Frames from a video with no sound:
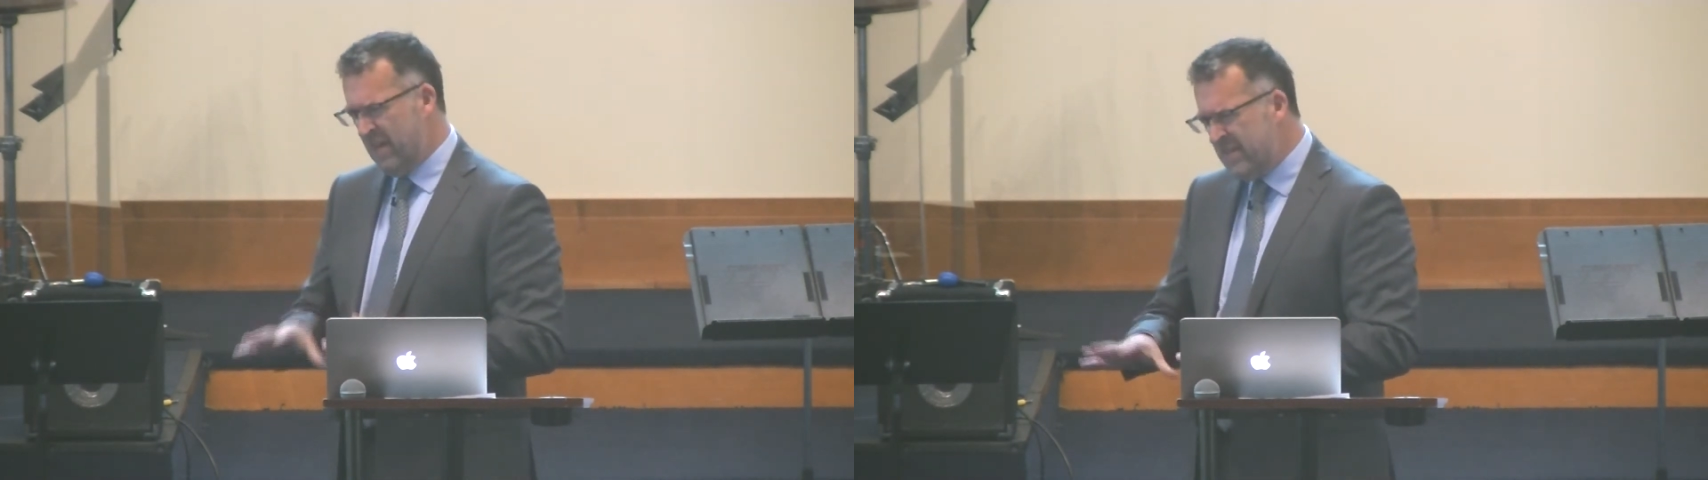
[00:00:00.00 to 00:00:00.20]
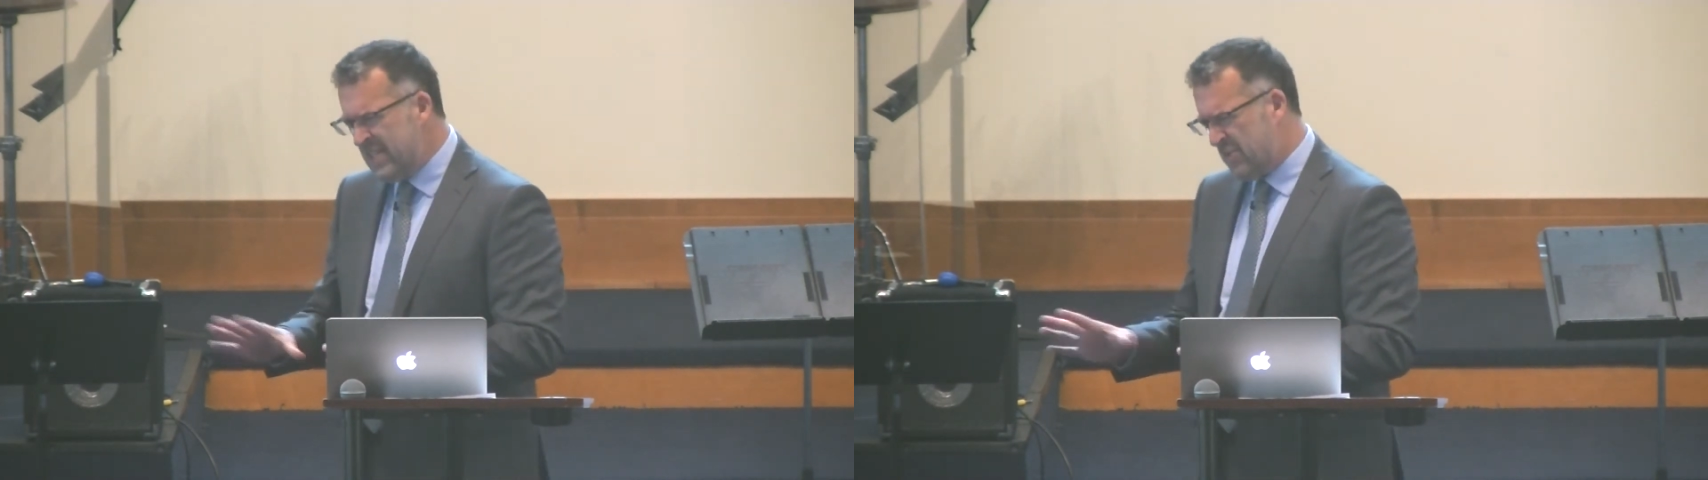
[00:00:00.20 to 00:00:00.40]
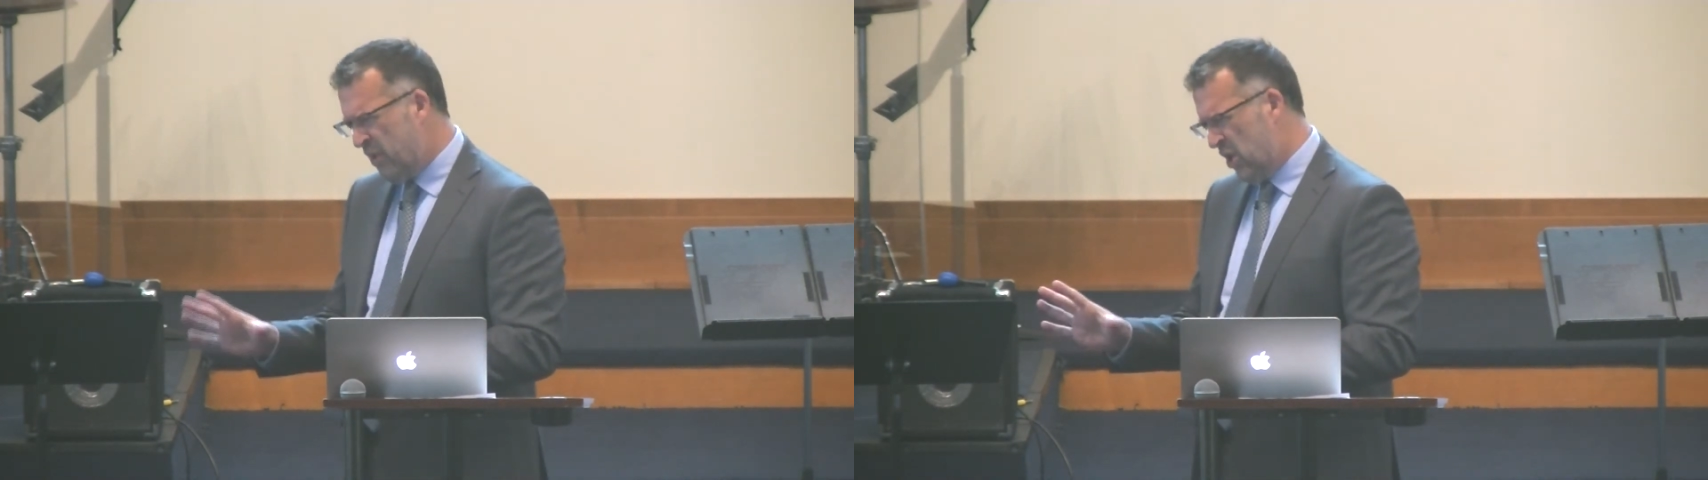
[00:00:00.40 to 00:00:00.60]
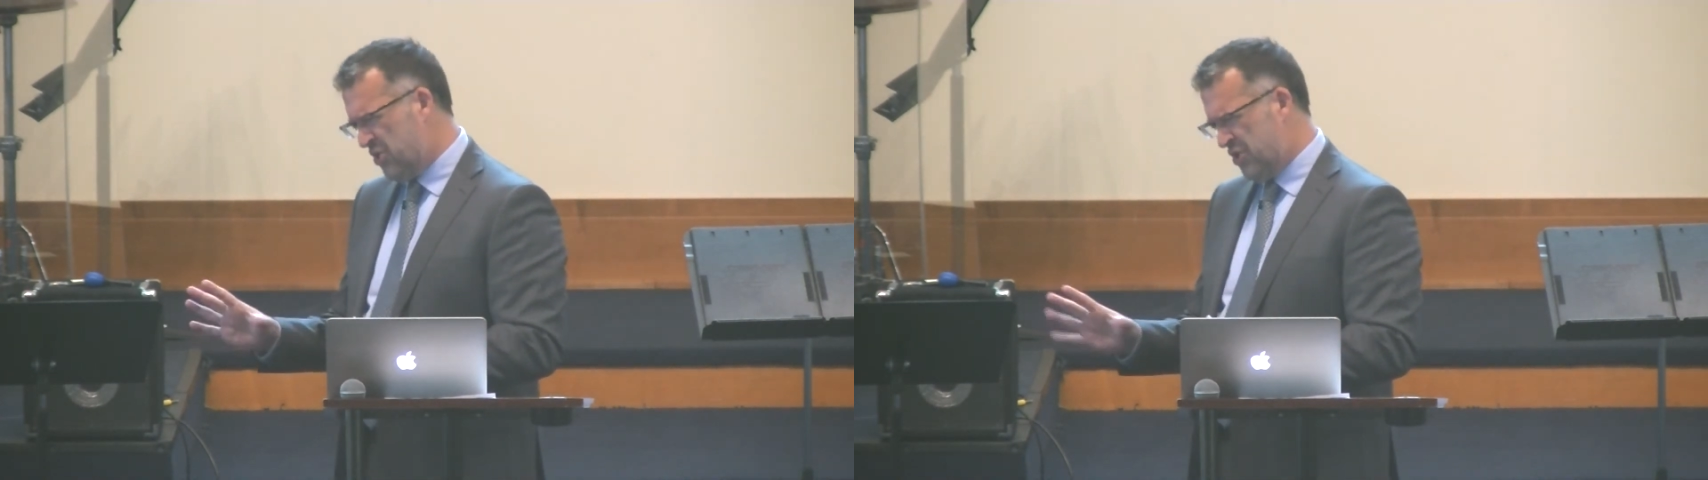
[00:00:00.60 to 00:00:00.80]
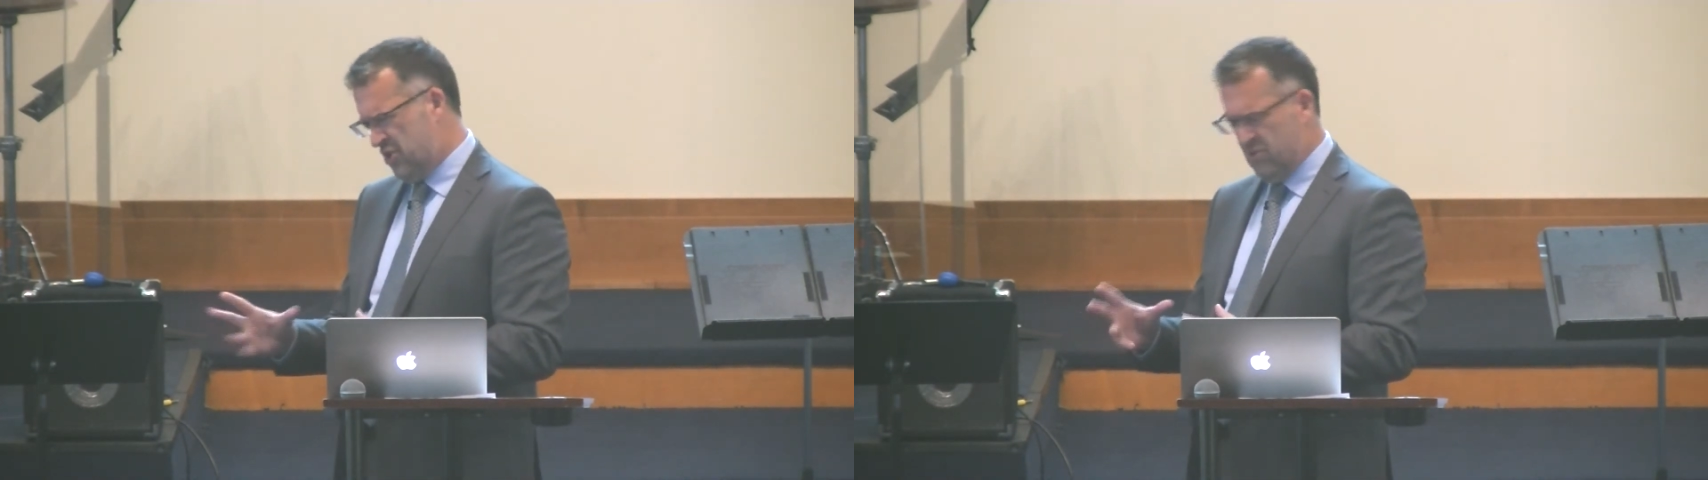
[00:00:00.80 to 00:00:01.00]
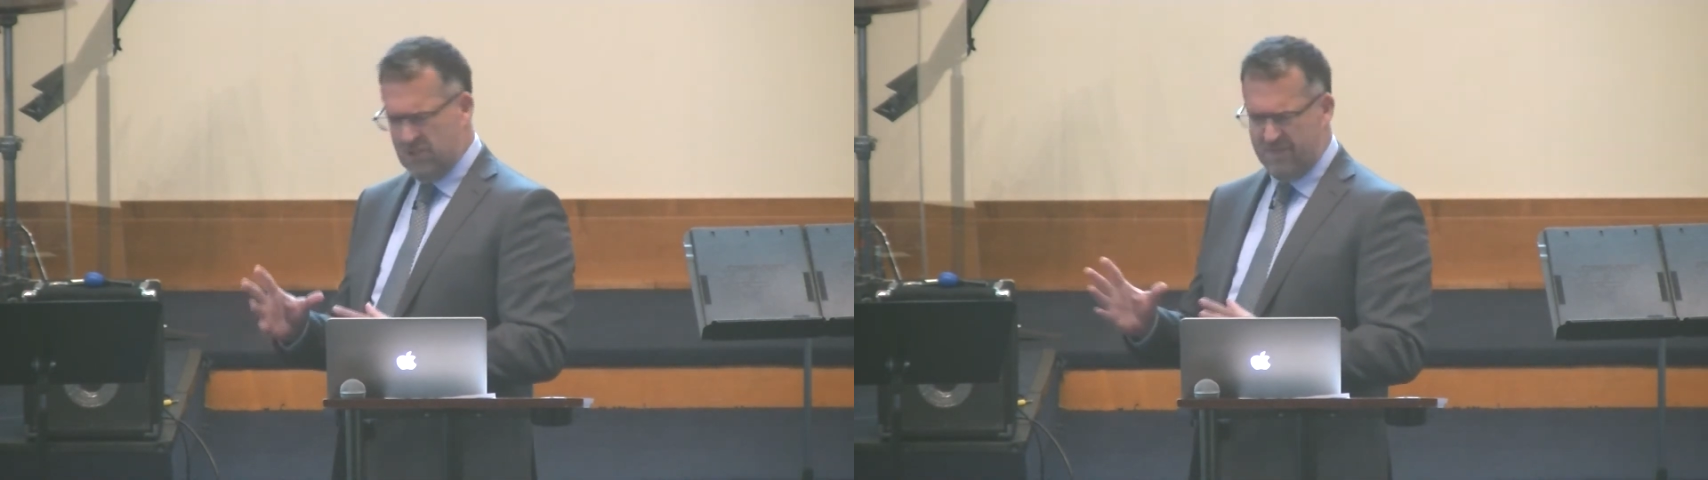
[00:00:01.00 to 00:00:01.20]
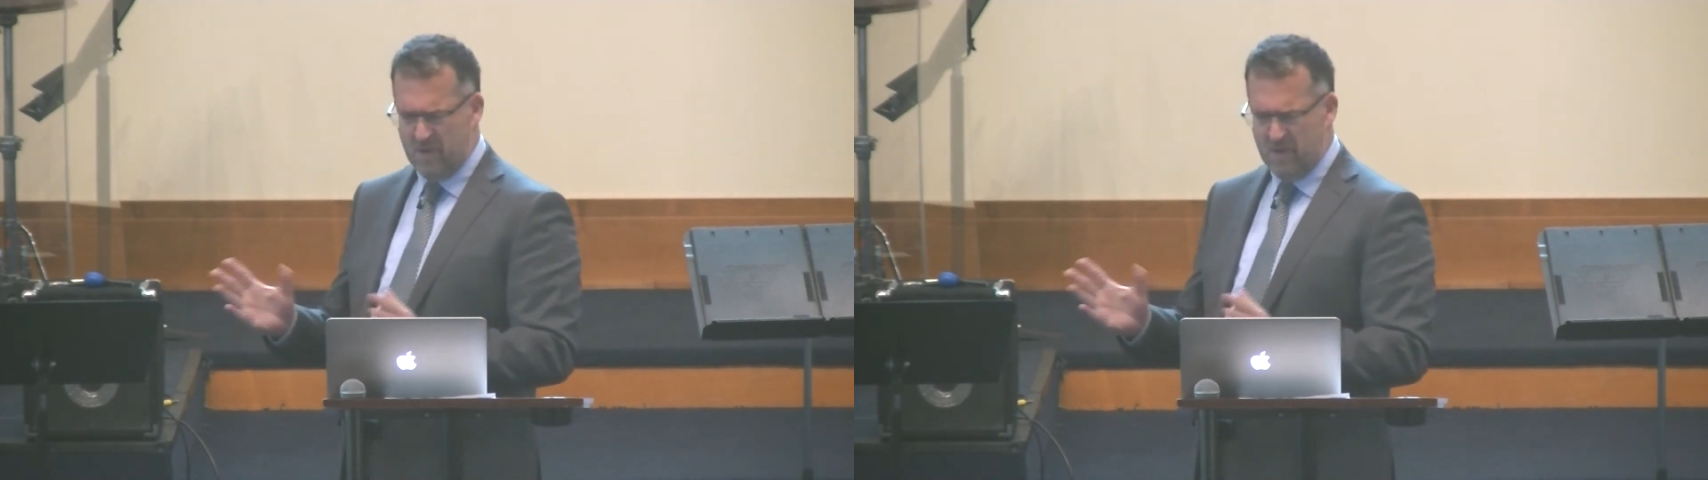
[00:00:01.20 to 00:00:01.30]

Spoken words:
small church for